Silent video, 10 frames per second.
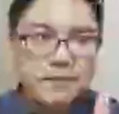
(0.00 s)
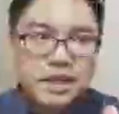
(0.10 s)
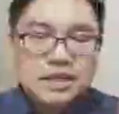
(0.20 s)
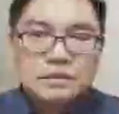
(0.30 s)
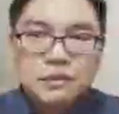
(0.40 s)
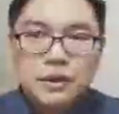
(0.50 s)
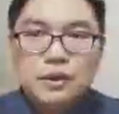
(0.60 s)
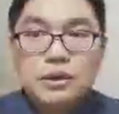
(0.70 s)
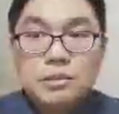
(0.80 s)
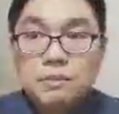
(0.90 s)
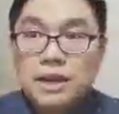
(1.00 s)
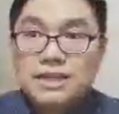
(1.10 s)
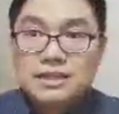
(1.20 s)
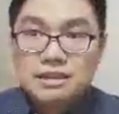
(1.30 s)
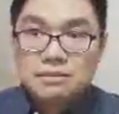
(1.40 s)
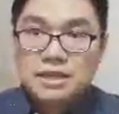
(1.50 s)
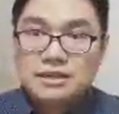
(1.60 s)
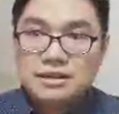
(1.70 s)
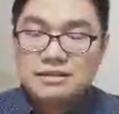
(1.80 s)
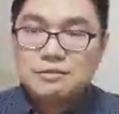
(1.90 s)
is for you to be placed in the
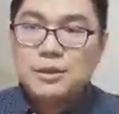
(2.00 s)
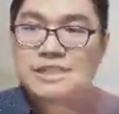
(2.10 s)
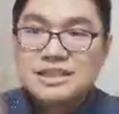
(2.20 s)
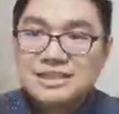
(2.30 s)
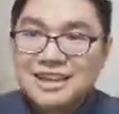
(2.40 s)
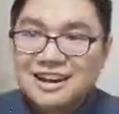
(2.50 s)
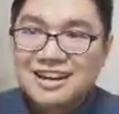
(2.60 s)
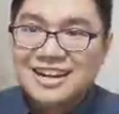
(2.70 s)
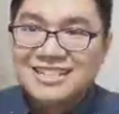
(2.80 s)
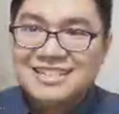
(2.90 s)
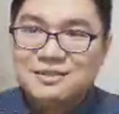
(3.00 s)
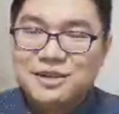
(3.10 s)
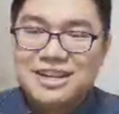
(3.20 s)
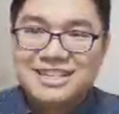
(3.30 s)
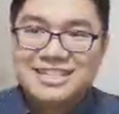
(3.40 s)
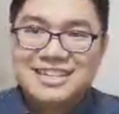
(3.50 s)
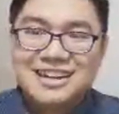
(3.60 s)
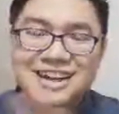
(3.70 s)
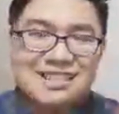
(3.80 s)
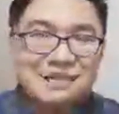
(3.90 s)
middle, which Harnaaz was
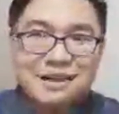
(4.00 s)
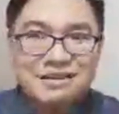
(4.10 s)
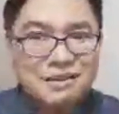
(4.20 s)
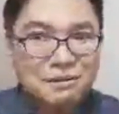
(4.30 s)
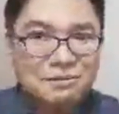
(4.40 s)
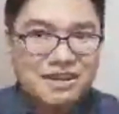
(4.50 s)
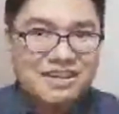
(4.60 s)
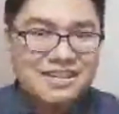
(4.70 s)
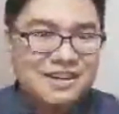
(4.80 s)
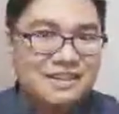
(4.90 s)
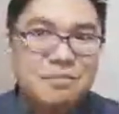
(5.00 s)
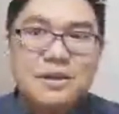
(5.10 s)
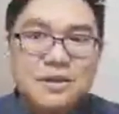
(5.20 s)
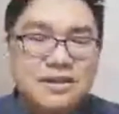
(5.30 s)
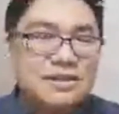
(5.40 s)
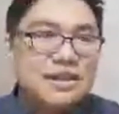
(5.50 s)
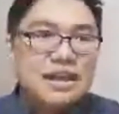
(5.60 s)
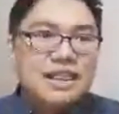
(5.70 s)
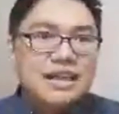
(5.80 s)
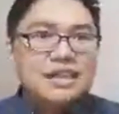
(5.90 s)
throughout the competition, because
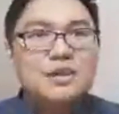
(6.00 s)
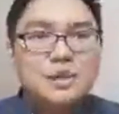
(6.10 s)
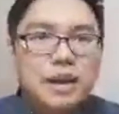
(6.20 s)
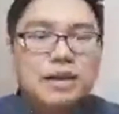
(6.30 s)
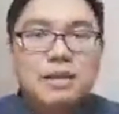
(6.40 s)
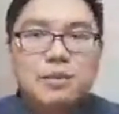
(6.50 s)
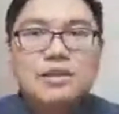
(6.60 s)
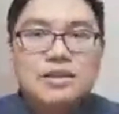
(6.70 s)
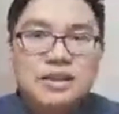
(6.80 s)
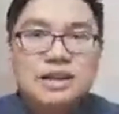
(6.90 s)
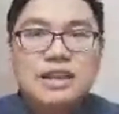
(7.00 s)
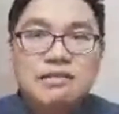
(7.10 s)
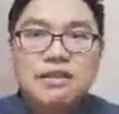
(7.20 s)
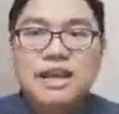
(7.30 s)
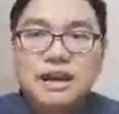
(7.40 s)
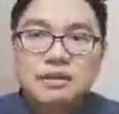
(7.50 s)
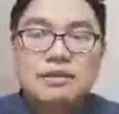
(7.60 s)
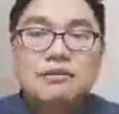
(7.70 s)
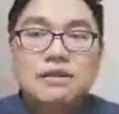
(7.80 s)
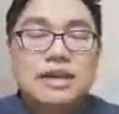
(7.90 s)
that is where they would start giving out
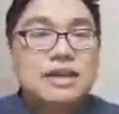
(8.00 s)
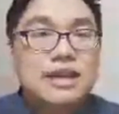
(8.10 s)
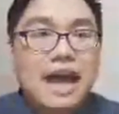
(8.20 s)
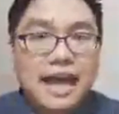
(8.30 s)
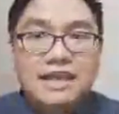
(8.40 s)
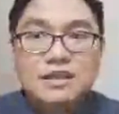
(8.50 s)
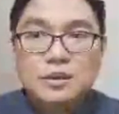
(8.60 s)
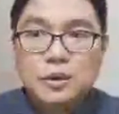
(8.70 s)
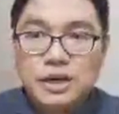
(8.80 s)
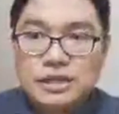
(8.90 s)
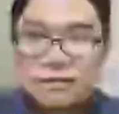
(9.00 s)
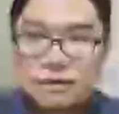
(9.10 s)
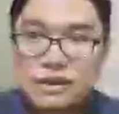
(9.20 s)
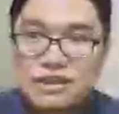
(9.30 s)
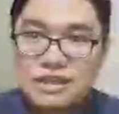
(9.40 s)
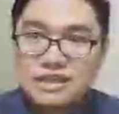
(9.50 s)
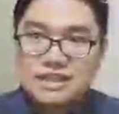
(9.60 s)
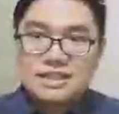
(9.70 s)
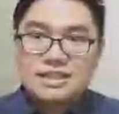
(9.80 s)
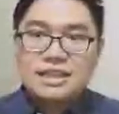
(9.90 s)
really high scores for the
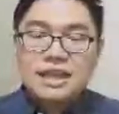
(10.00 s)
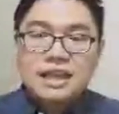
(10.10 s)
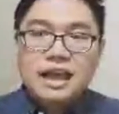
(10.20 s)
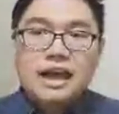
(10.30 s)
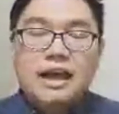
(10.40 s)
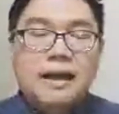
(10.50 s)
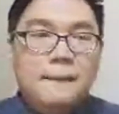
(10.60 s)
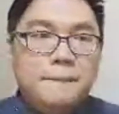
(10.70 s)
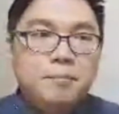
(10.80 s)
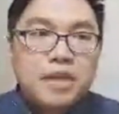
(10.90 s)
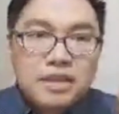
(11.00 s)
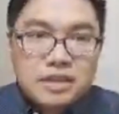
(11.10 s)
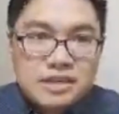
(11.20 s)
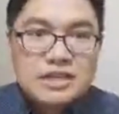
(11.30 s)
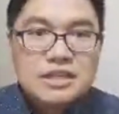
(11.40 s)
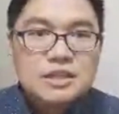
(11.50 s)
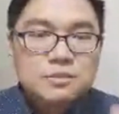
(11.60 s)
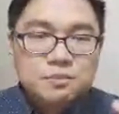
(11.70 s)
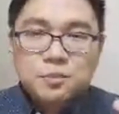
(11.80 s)
judges. The judges,